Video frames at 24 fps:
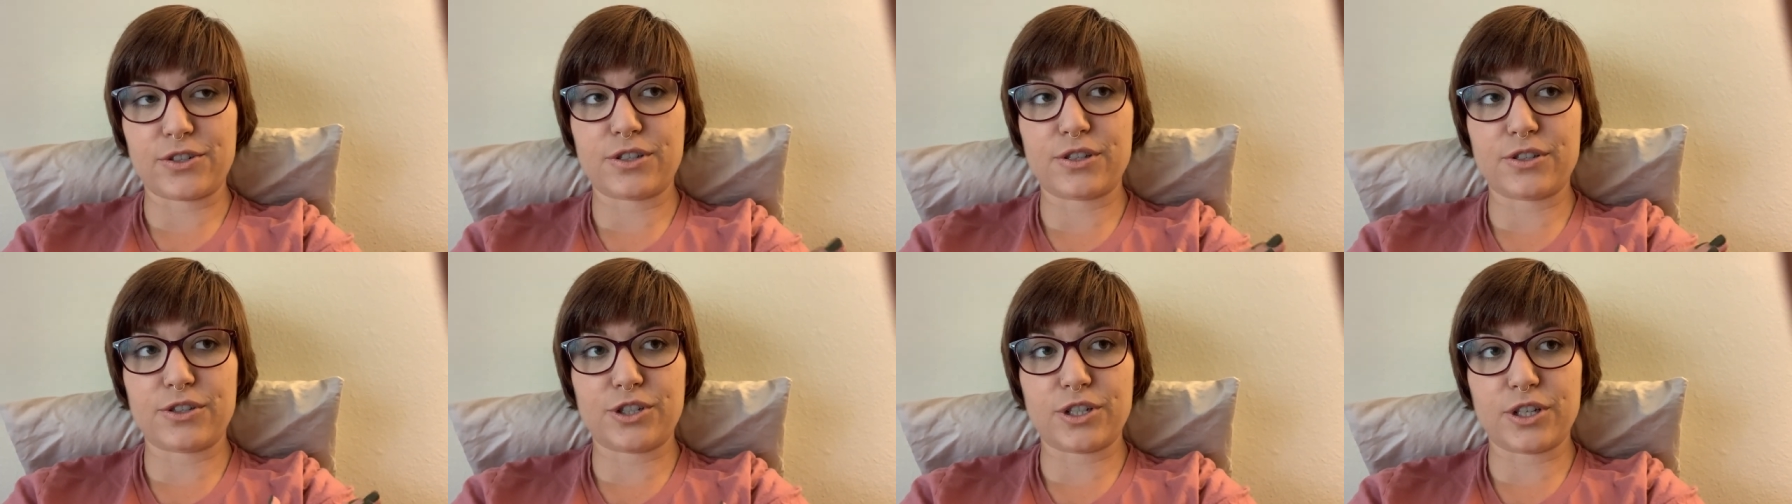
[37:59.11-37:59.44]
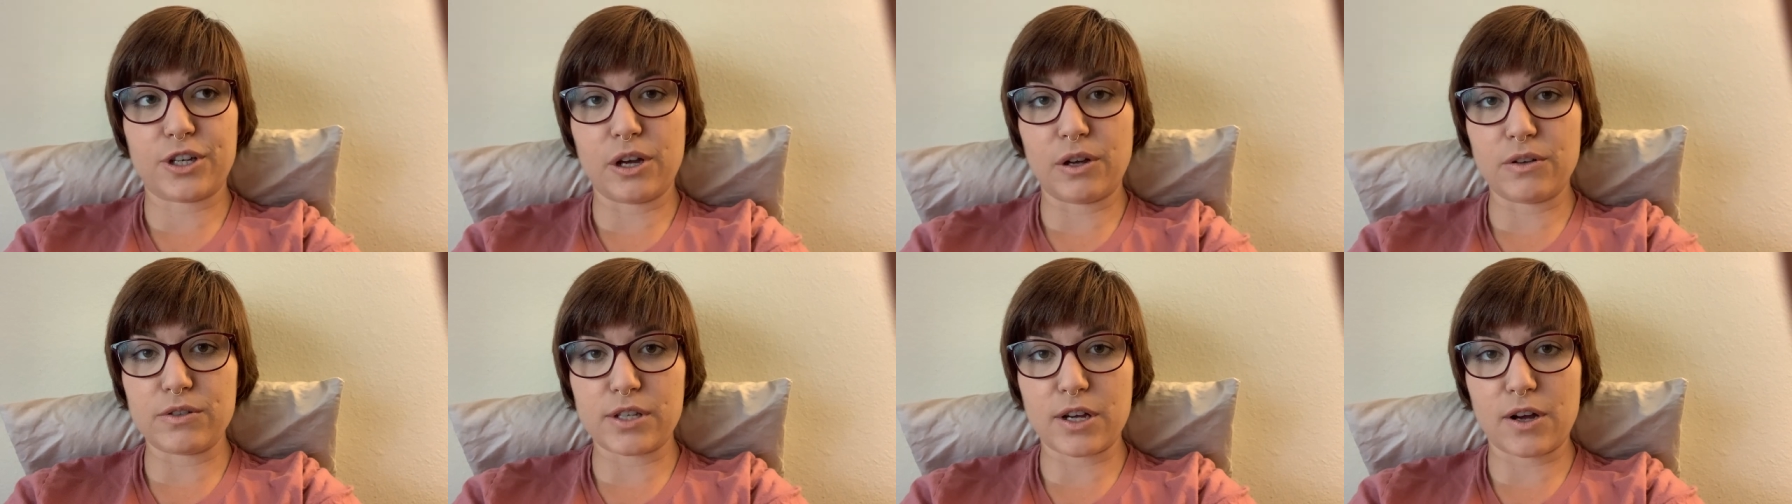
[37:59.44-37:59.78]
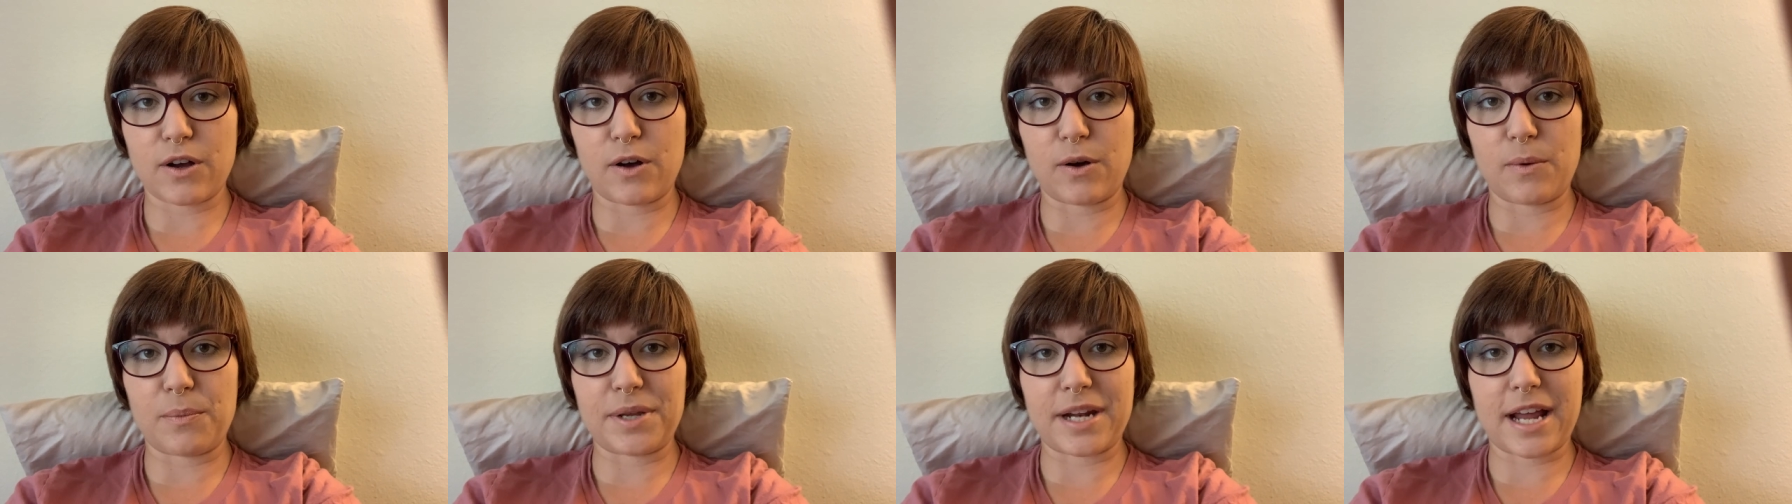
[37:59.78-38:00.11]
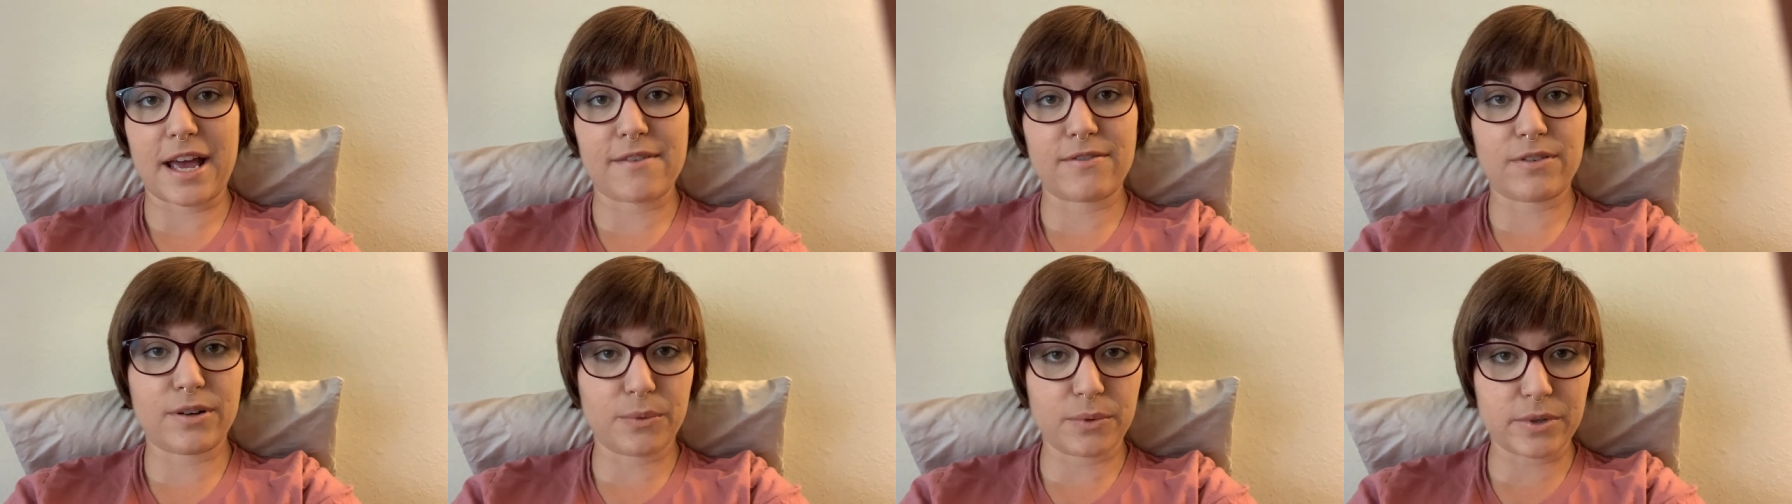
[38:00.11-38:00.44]
So she goes home and
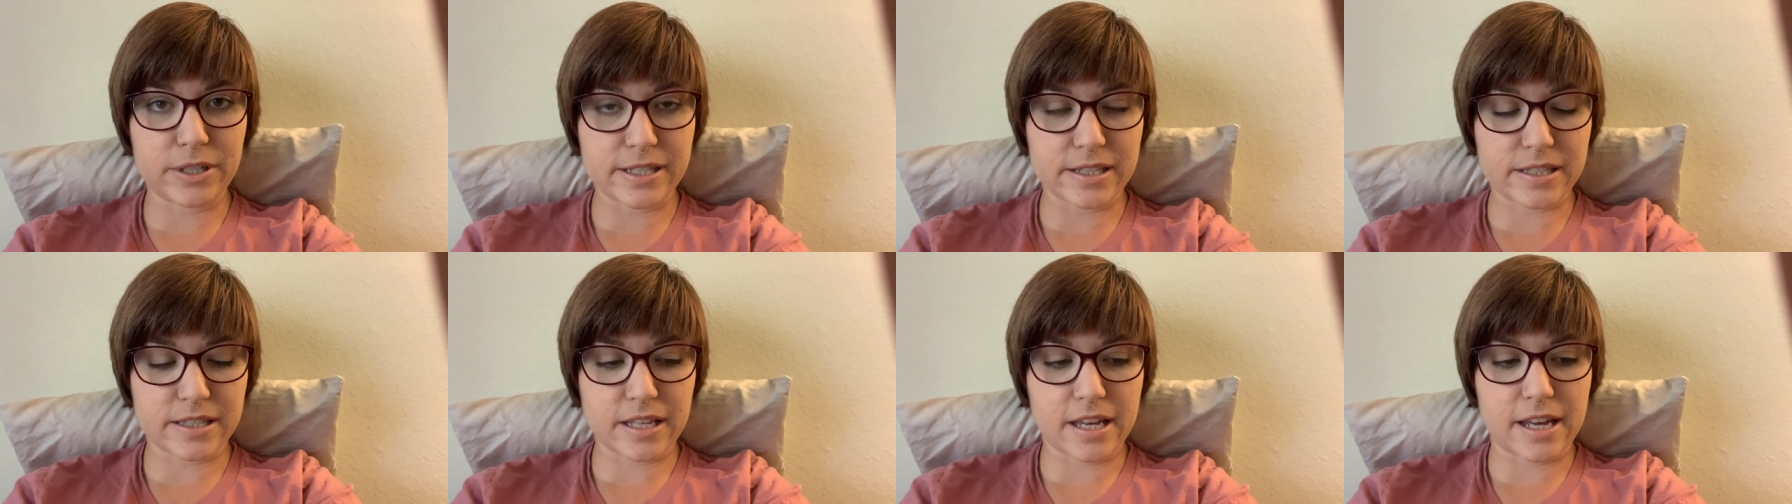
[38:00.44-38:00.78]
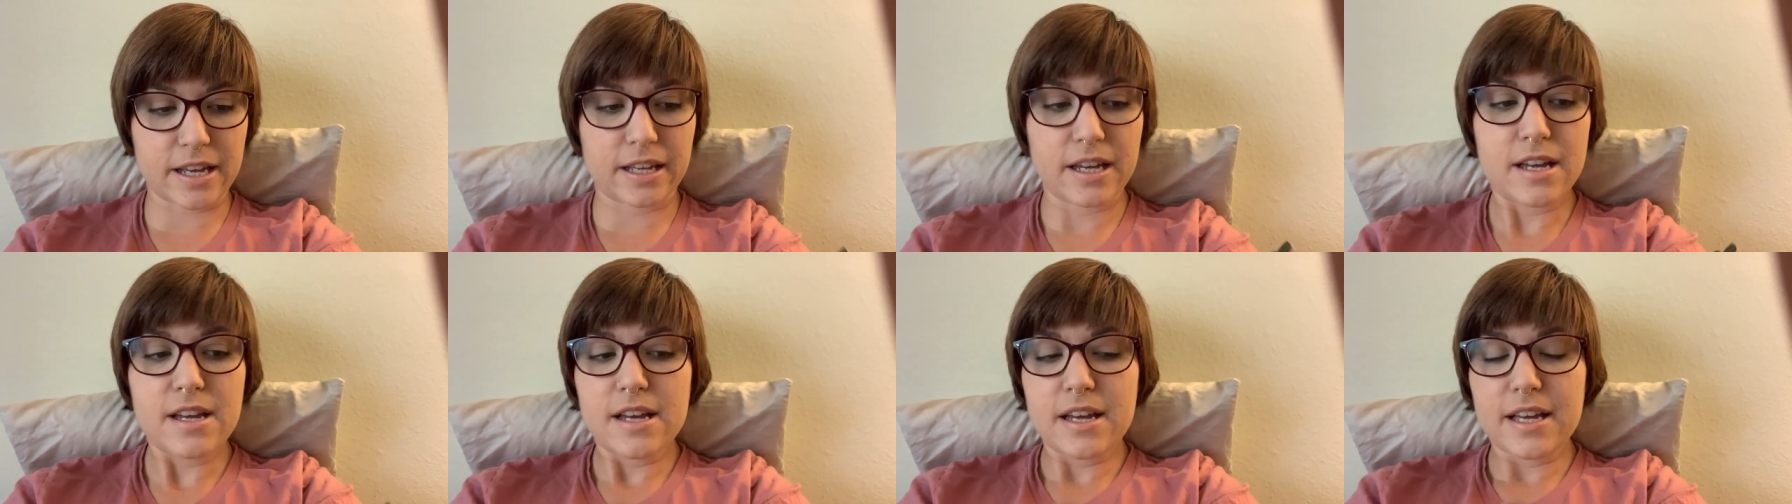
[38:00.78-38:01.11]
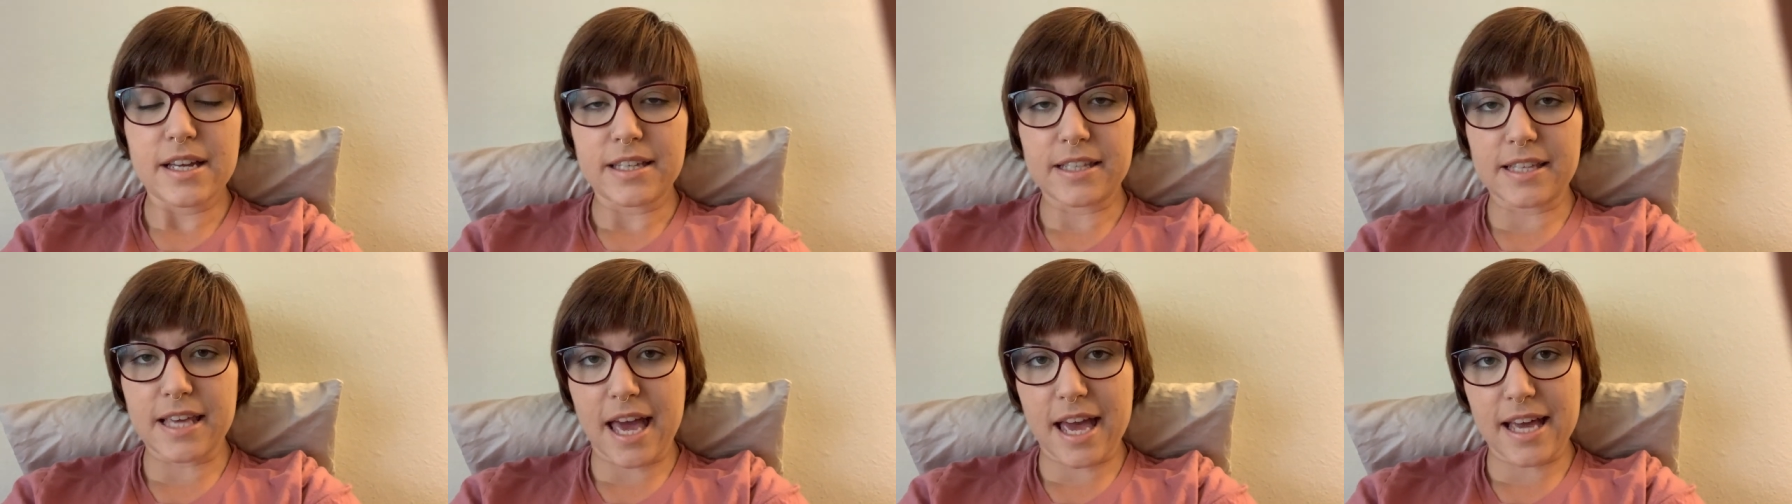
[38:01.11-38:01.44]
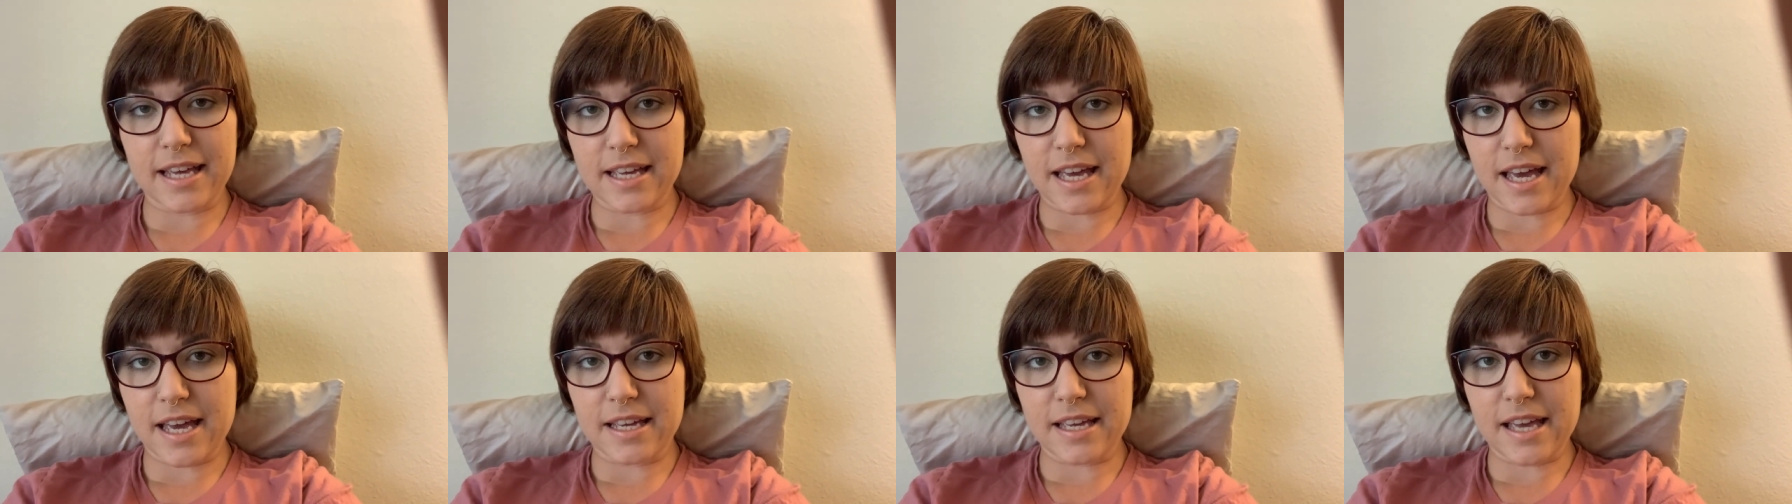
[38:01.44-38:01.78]
everyone is like, yay,
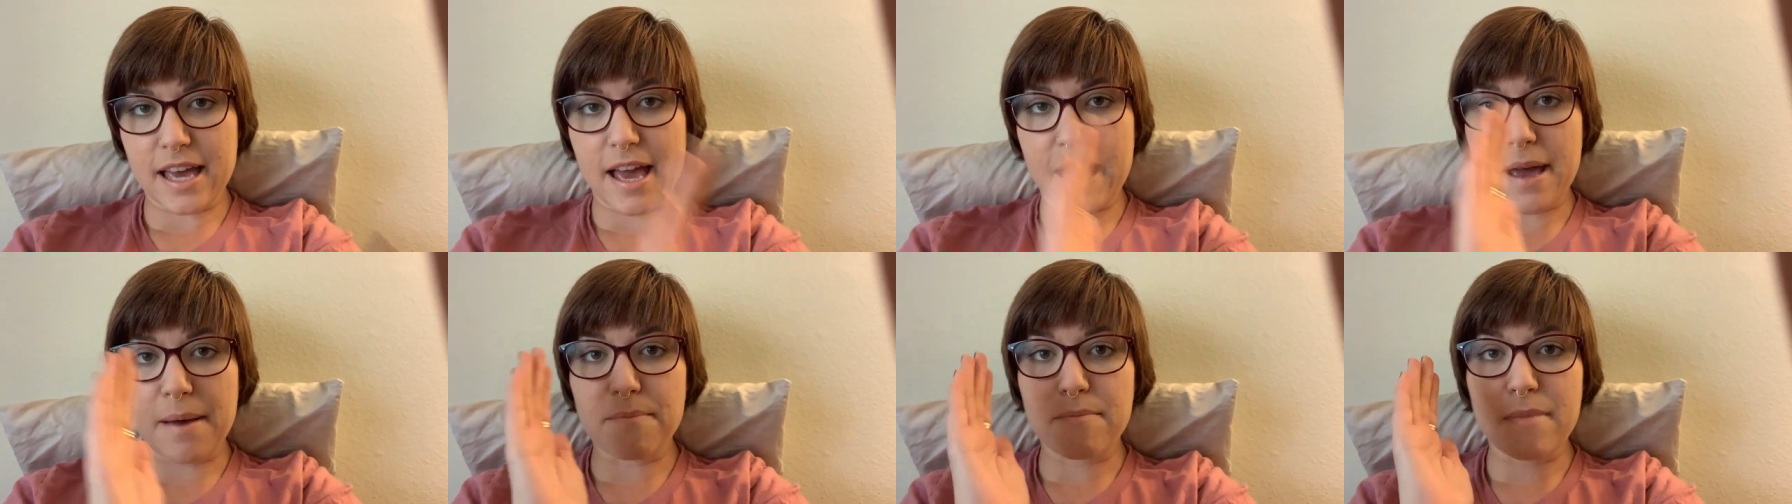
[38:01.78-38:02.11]
yay, yay.